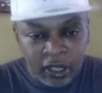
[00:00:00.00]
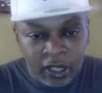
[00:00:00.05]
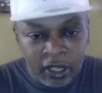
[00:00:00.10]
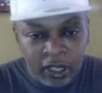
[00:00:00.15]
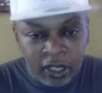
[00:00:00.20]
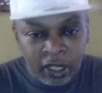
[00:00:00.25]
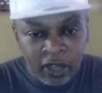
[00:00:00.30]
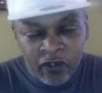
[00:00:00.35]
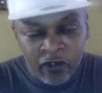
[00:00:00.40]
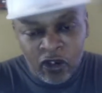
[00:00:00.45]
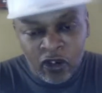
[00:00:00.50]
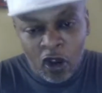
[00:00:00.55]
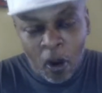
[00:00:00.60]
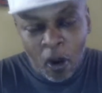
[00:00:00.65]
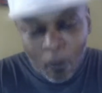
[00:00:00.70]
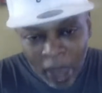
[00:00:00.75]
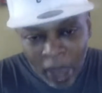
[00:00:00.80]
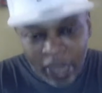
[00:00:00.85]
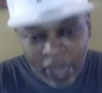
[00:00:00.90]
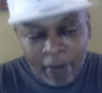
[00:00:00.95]
If you're
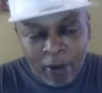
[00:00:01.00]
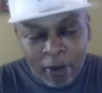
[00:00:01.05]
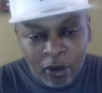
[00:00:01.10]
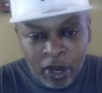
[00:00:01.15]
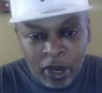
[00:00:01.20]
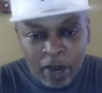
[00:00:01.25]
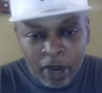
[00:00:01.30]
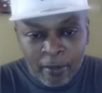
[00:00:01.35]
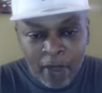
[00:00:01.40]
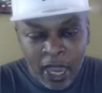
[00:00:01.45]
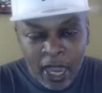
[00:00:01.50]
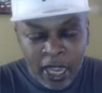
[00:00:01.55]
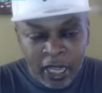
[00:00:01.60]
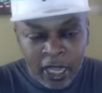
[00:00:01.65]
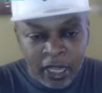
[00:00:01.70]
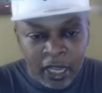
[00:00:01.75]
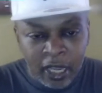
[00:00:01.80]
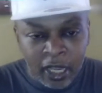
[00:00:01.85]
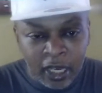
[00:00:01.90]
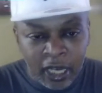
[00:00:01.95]
going to bring him on there,
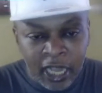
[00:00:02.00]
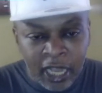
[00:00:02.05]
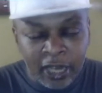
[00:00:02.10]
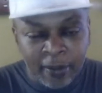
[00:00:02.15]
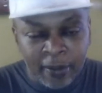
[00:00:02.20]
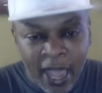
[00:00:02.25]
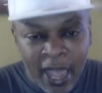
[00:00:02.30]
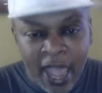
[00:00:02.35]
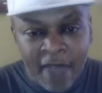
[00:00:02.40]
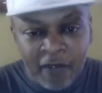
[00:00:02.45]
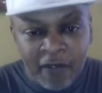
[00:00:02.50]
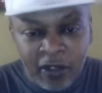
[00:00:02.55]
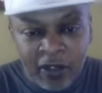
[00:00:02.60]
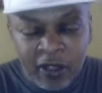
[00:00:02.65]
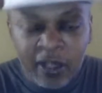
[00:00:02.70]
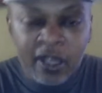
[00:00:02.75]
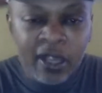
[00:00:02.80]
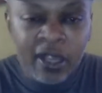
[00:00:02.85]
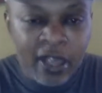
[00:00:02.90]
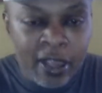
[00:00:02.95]
man, and let him have it
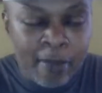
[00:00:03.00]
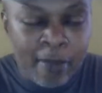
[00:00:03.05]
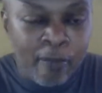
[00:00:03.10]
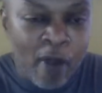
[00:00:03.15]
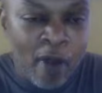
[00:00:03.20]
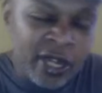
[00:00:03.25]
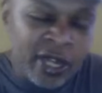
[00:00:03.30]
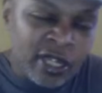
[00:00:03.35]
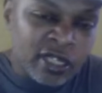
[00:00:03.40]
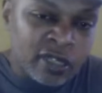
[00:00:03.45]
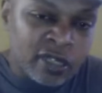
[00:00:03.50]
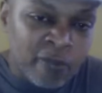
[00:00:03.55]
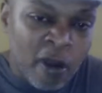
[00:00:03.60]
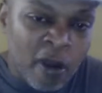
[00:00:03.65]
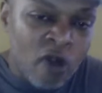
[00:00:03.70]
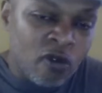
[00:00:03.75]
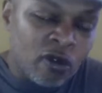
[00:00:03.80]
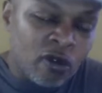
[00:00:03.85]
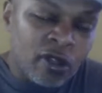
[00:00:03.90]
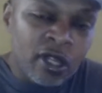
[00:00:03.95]
and bring the
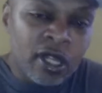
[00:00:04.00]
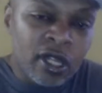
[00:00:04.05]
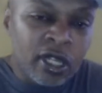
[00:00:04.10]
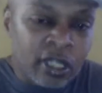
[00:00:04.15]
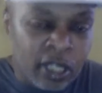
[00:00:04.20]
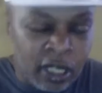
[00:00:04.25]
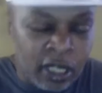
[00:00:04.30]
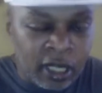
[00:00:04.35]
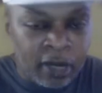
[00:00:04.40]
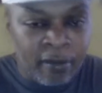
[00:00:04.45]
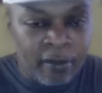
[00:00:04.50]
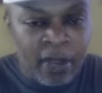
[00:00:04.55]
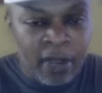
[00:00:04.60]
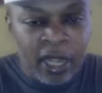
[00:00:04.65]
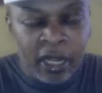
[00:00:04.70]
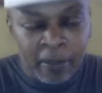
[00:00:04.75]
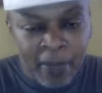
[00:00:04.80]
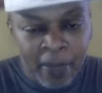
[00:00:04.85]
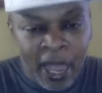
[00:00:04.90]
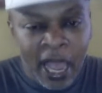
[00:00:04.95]
smoke, then,
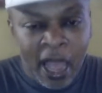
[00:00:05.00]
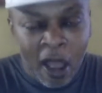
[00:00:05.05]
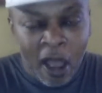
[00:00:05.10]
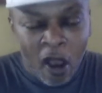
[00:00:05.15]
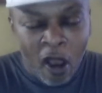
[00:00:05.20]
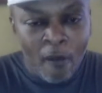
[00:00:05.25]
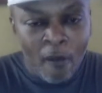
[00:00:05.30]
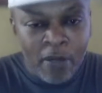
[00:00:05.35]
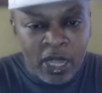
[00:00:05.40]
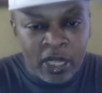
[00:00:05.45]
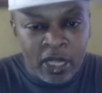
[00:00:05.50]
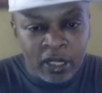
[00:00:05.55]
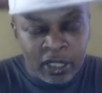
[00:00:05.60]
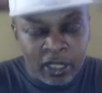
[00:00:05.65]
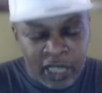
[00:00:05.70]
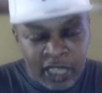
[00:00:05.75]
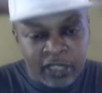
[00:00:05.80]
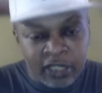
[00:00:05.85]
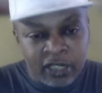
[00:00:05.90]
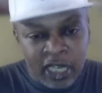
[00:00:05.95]
man, by all means,
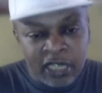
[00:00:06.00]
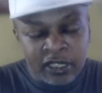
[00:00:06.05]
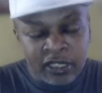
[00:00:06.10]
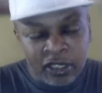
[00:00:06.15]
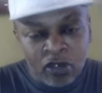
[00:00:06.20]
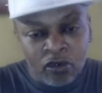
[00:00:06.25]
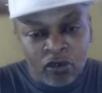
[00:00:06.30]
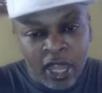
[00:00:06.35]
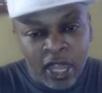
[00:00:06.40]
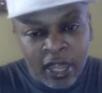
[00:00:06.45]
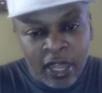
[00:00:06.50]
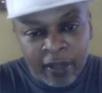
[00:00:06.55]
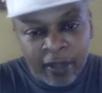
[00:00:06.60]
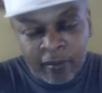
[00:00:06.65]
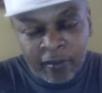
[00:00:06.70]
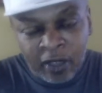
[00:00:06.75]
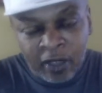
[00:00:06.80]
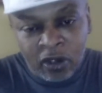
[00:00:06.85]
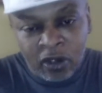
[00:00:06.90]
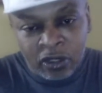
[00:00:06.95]
let's do that.
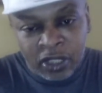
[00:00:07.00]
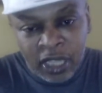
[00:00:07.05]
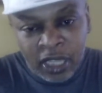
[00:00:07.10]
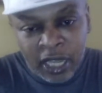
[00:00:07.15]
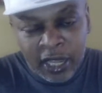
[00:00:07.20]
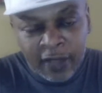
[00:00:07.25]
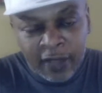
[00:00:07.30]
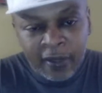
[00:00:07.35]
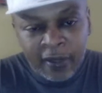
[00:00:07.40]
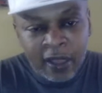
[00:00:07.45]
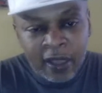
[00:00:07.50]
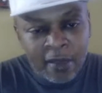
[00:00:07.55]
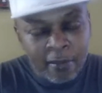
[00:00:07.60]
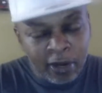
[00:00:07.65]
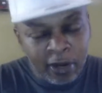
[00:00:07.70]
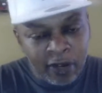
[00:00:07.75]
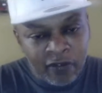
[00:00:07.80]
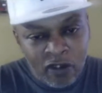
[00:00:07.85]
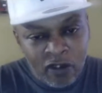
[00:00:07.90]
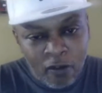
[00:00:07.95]
You know what I'm saying?
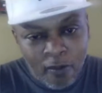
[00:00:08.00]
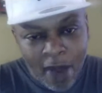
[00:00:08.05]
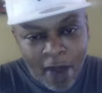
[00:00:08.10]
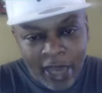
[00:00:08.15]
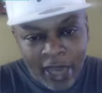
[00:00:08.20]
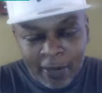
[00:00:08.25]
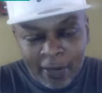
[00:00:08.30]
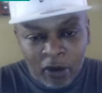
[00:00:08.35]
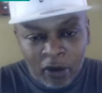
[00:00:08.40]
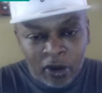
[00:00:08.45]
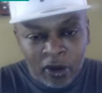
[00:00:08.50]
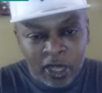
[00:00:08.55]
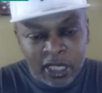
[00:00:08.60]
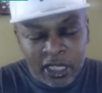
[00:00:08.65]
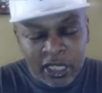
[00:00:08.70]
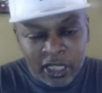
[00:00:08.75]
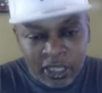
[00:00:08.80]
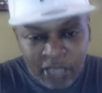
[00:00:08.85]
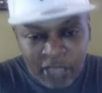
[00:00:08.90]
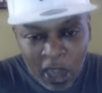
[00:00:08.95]
But if you bring them on there
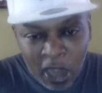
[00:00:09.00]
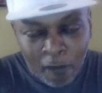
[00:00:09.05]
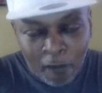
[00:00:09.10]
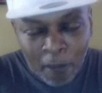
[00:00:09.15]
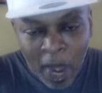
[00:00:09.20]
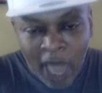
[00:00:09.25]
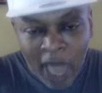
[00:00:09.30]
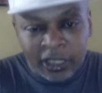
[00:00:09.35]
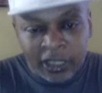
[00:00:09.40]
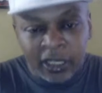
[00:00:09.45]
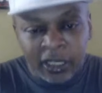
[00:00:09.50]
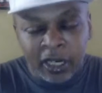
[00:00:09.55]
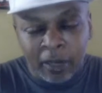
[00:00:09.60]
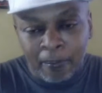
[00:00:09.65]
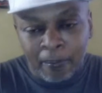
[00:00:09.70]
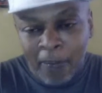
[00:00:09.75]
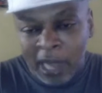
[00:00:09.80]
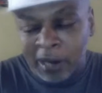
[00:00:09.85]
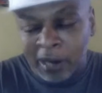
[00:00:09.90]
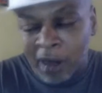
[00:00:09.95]
just to talk boxing
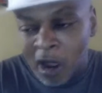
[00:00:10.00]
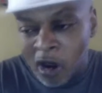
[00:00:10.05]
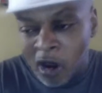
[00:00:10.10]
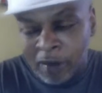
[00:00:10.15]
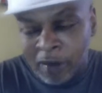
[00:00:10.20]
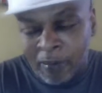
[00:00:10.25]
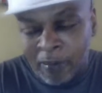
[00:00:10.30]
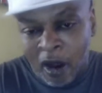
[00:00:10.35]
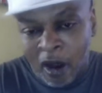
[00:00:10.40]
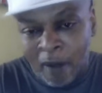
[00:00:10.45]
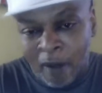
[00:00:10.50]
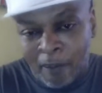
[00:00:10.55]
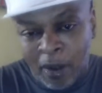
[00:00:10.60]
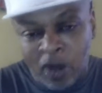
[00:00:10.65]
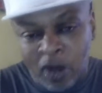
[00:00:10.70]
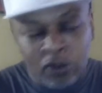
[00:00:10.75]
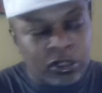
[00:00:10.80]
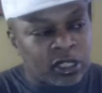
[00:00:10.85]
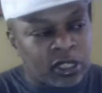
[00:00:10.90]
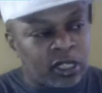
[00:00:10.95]
and about Arnold
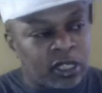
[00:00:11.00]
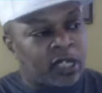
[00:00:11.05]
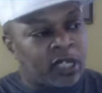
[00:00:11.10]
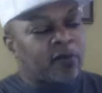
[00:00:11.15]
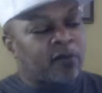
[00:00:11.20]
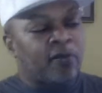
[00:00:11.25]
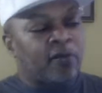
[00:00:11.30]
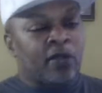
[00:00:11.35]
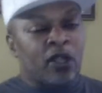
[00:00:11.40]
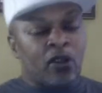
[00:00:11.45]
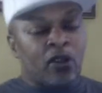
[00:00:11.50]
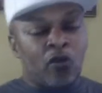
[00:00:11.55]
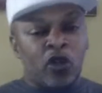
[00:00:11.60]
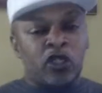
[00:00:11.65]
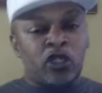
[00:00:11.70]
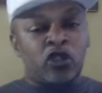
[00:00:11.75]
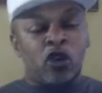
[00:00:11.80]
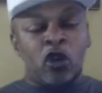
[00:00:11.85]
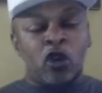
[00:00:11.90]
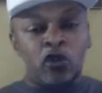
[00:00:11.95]
Barboza and
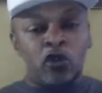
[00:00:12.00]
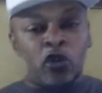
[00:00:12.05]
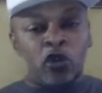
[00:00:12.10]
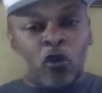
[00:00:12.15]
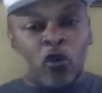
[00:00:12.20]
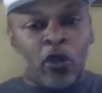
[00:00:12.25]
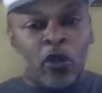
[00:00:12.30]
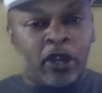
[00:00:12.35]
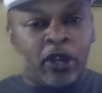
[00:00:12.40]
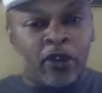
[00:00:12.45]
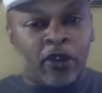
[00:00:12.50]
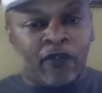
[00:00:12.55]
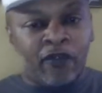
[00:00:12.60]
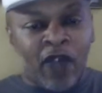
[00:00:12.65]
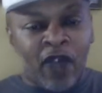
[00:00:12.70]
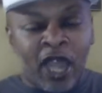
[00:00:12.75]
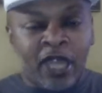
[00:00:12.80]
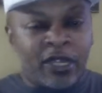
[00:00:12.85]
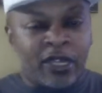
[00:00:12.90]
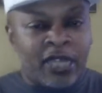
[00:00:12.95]
what you going to do to win the
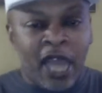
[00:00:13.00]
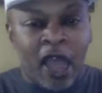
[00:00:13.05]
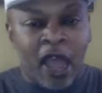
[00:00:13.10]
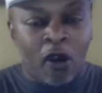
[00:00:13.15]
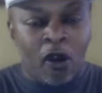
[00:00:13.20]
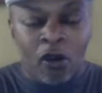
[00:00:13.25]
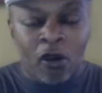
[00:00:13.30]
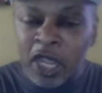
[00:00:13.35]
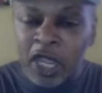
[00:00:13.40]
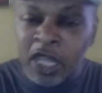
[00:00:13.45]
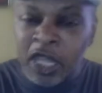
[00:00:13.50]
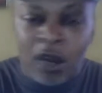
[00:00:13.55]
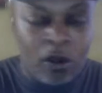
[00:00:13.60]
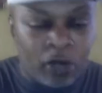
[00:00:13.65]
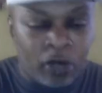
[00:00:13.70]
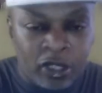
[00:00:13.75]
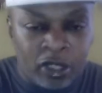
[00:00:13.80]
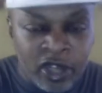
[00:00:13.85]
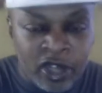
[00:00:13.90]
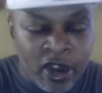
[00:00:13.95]
fight, no, he
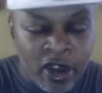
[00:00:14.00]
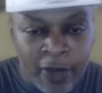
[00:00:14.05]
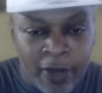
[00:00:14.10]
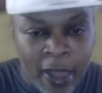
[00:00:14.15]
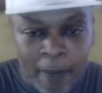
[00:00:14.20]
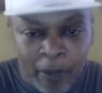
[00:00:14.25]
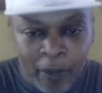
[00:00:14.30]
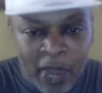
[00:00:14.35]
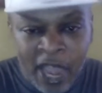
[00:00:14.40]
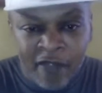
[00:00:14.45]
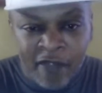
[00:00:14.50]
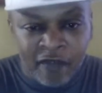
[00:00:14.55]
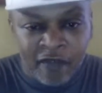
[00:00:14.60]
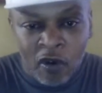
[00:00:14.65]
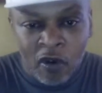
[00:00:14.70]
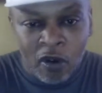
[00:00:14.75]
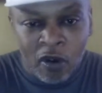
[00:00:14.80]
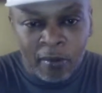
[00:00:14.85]
don't deserve that platform.